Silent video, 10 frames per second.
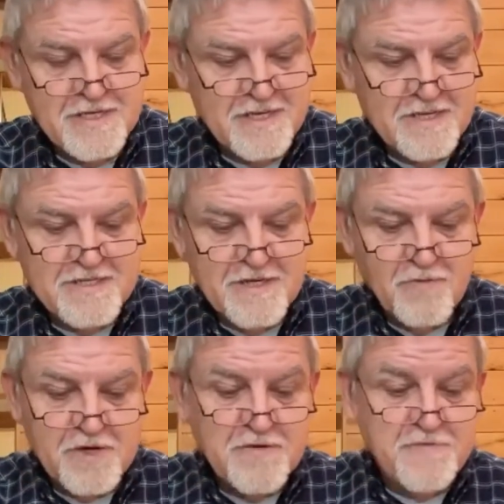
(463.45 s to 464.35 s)
And isn't it
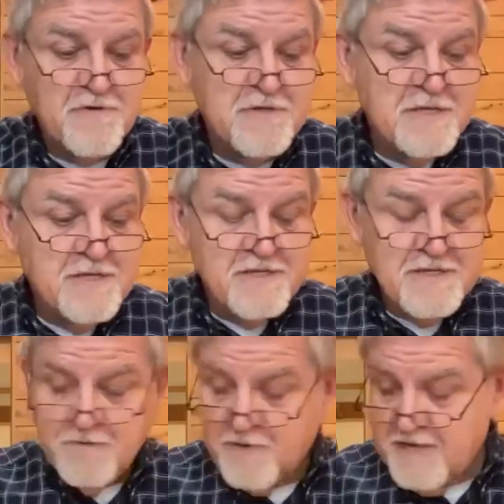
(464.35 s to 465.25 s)
wonderful that
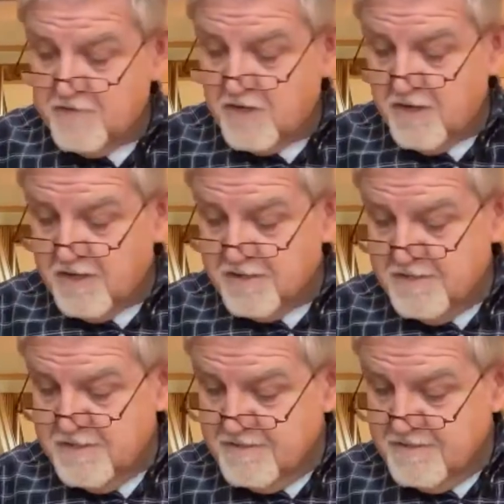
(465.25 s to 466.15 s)
we have a God
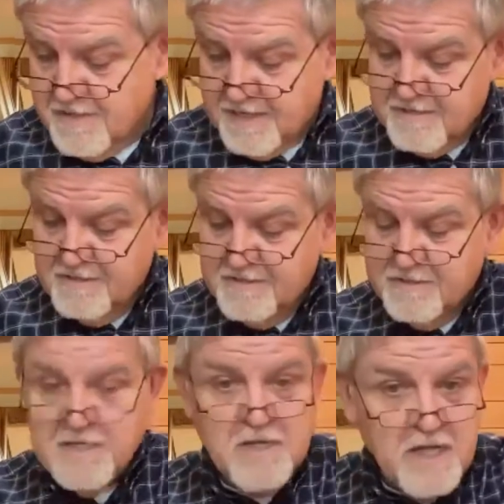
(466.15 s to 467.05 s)
that
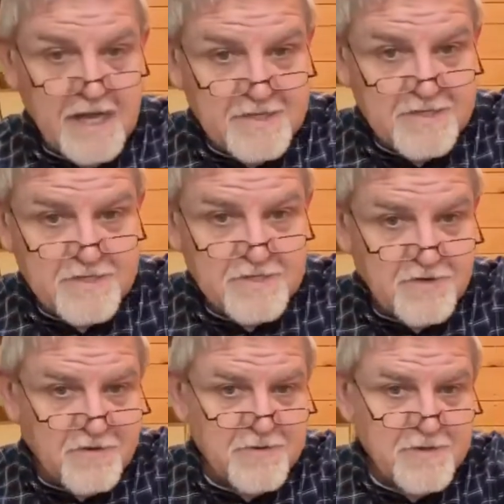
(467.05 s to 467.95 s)
delights
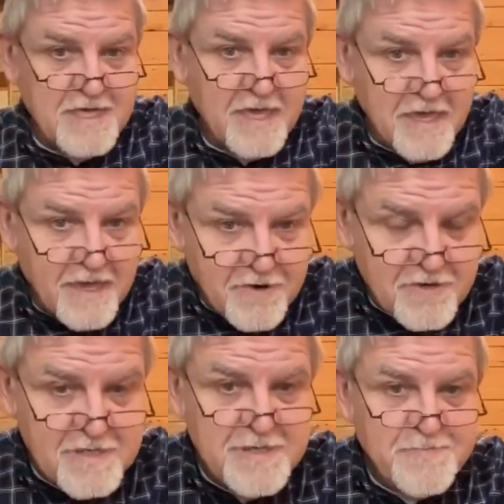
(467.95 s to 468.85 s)
to
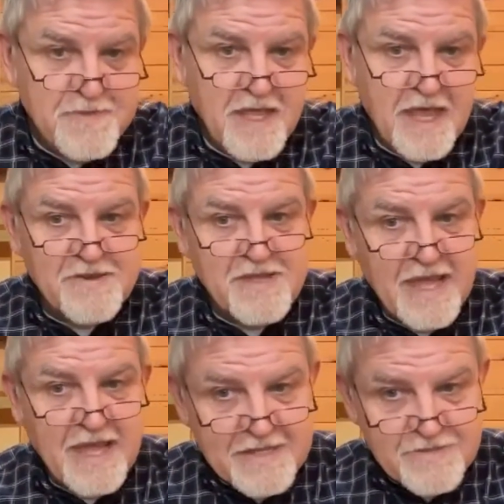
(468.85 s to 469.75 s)
hear and
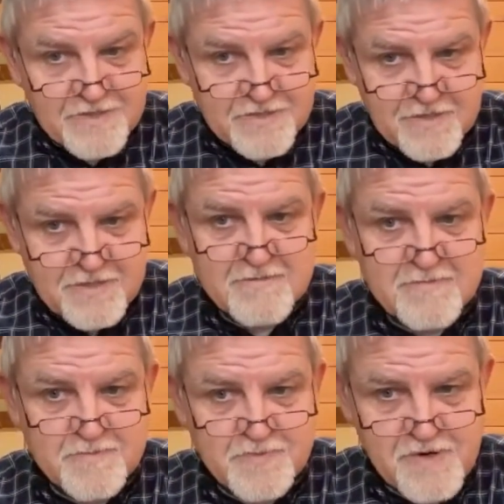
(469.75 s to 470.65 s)
answer
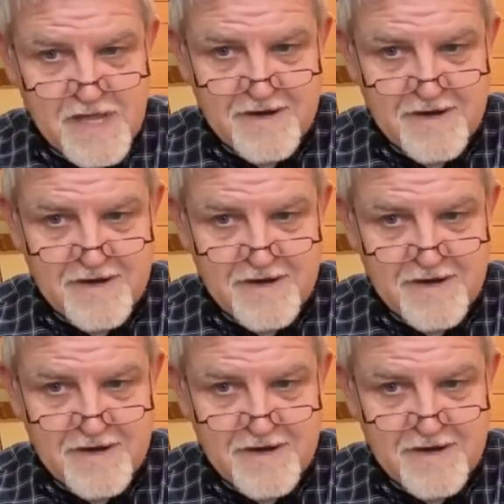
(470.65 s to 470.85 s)
prayer.